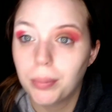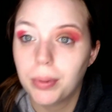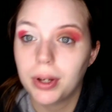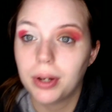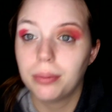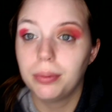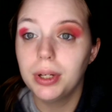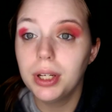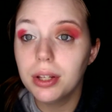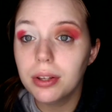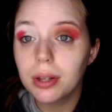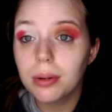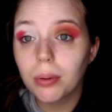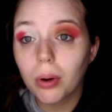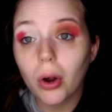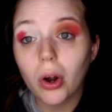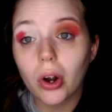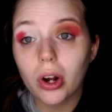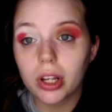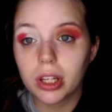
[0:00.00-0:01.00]
but we knew they
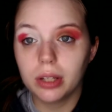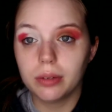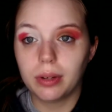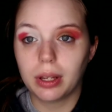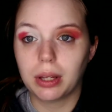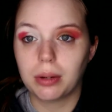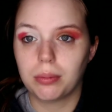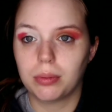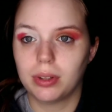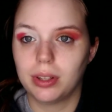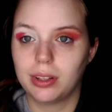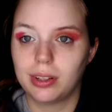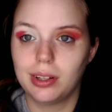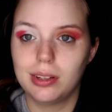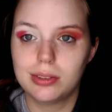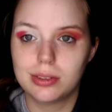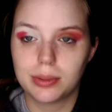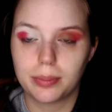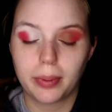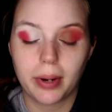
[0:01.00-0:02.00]
were arguing, and we're like, that's
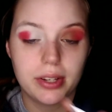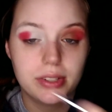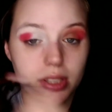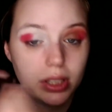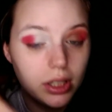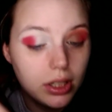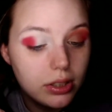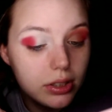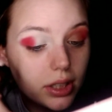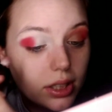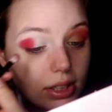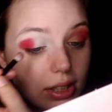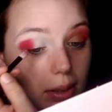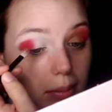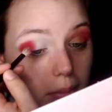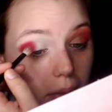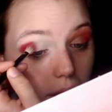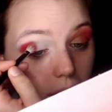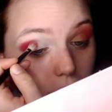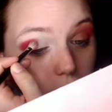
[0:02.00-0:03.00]
surprising, because they
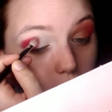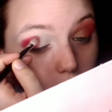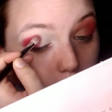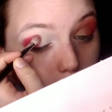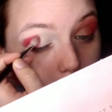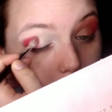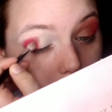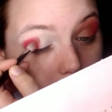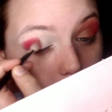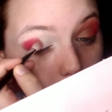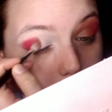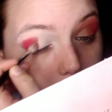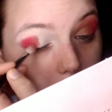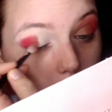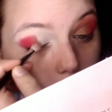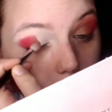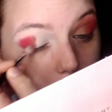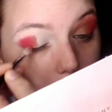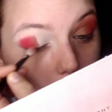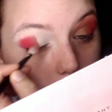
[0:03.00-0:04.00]
seemed like they were a pretty happy
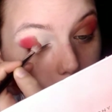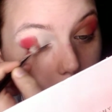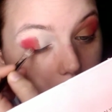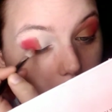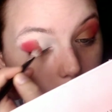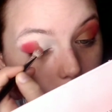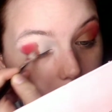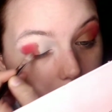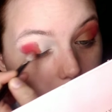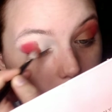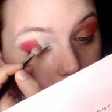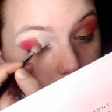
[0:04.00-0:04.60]
couple, but,